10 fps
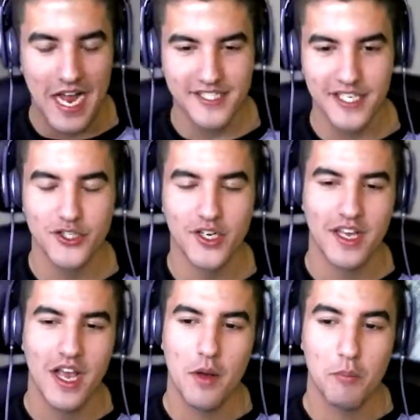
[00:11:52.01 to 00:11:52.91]
I just ate
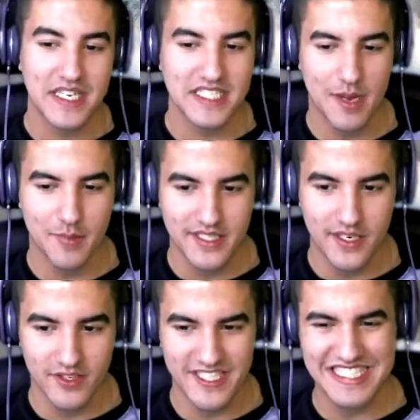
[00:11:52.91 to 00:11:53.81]
shit. Please tell me it's
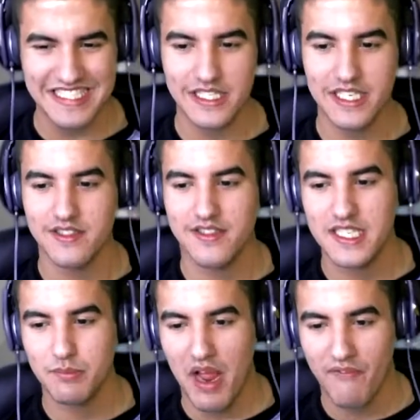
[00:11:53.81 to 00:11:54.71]
here. Yes, it is.
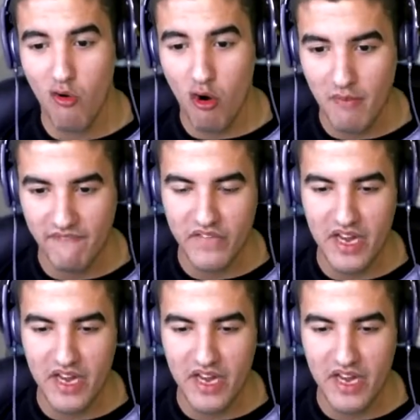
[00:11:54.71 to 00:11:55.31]
This is by far my